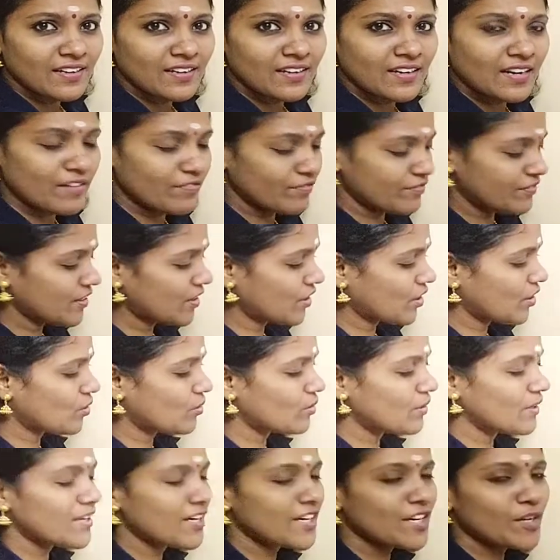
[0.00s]
left
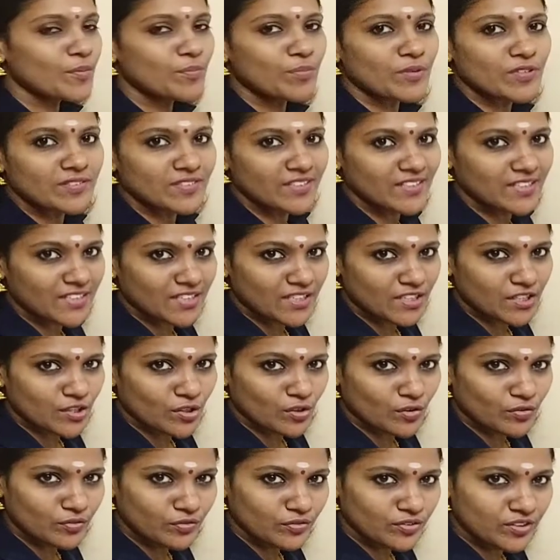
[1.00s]
irregular representation
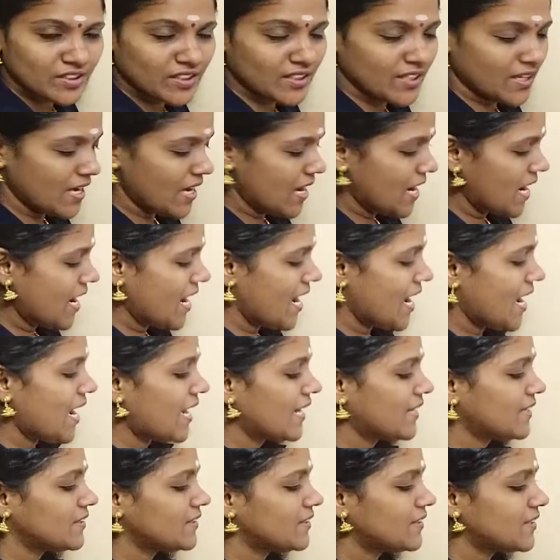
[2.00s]
of G,
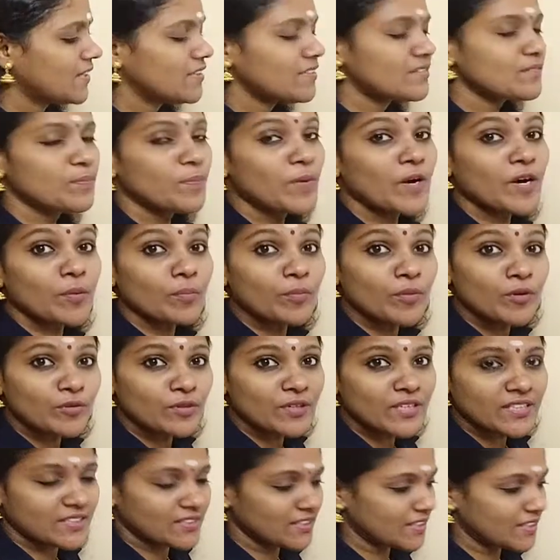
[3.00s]
and these
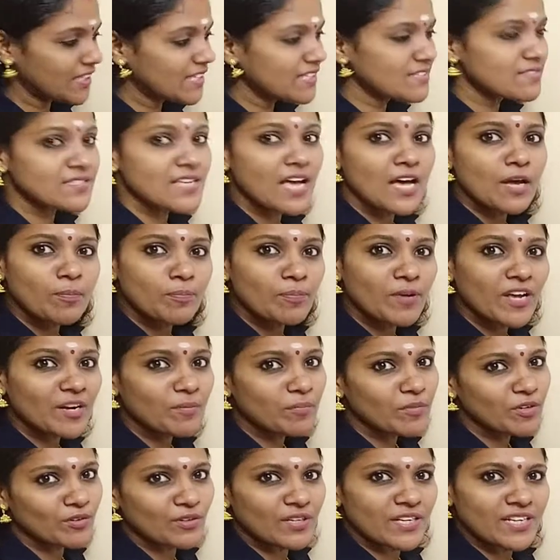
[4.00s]
permutations, these are
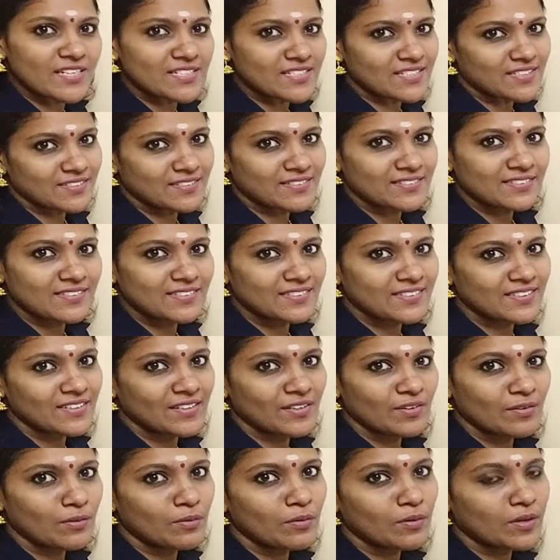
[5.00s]
permutations.
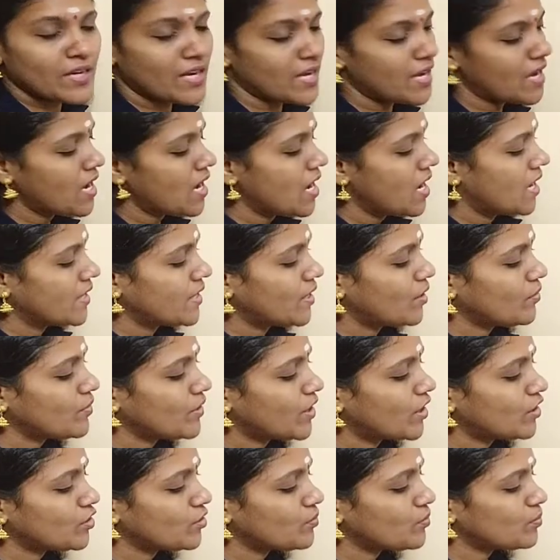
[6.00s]
Okay, now
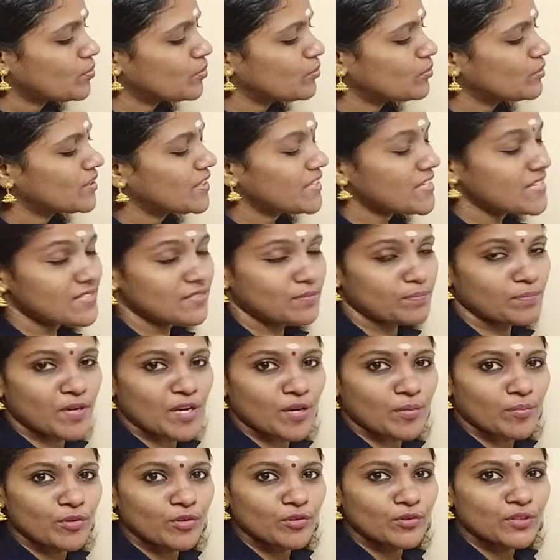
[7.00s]
we have to prove these
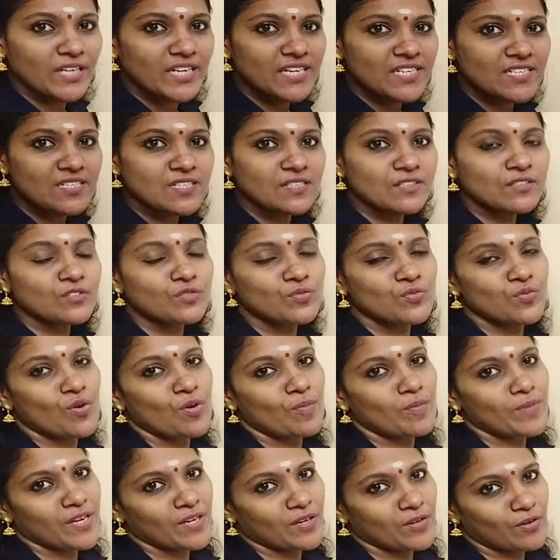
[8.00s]
permutations
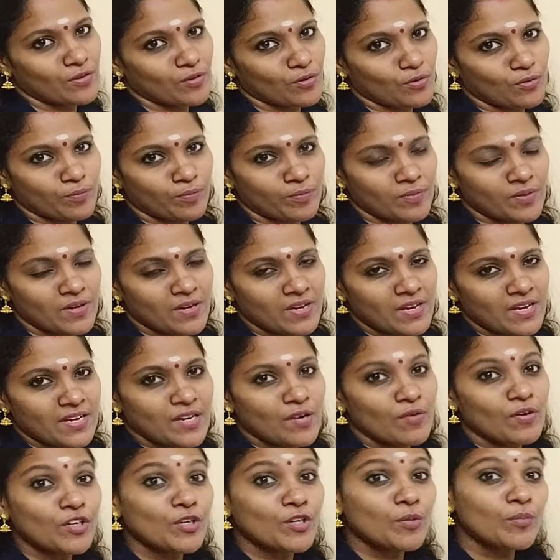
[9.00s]
form a group.
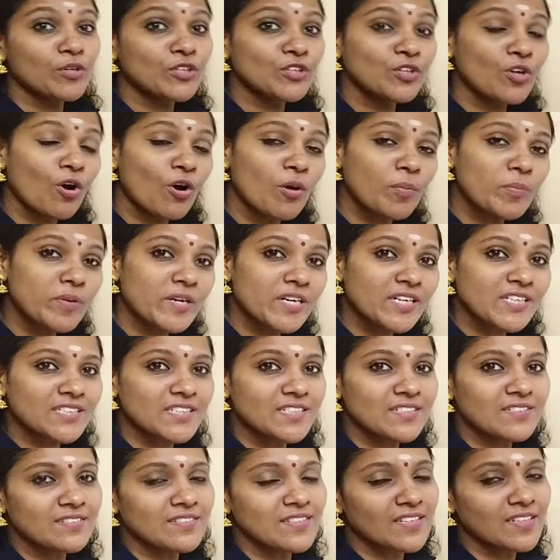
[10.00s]
Now what about the
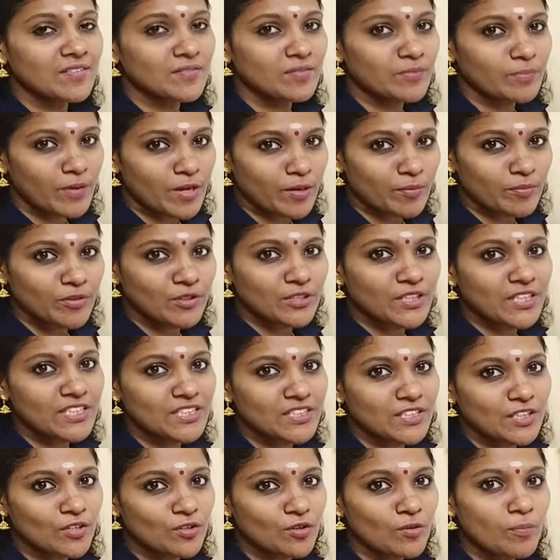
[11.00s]
operations in
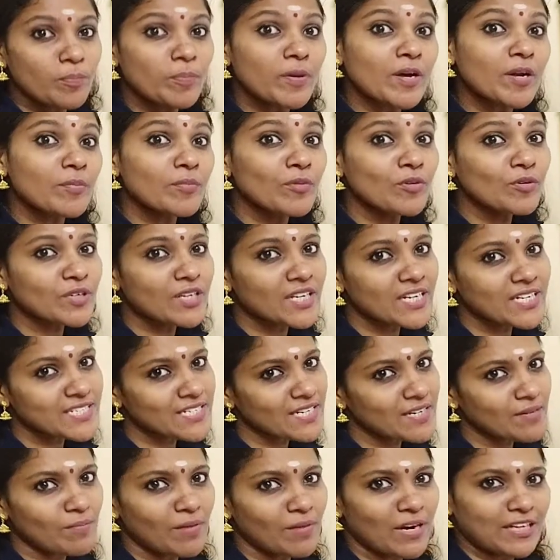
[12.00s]
permutation group?
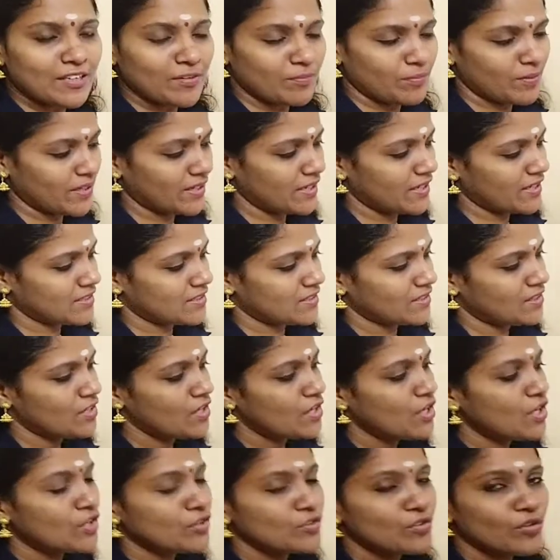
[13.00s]
Permutation, multiplication.
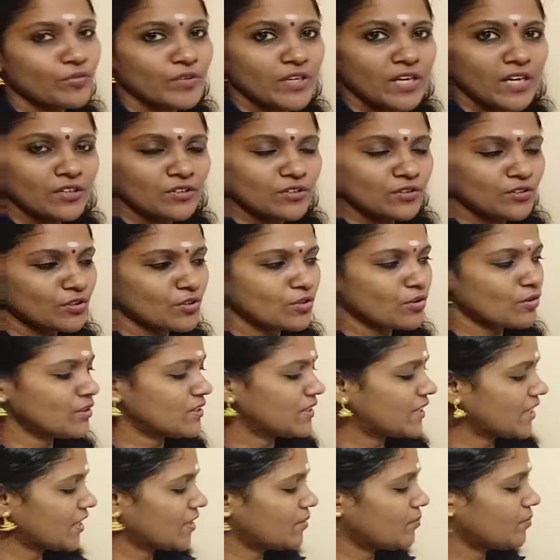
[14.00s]
So we have to draw
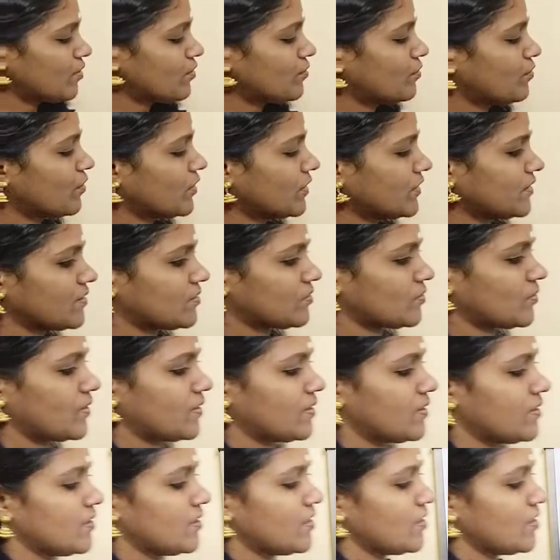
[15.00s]
table for this one.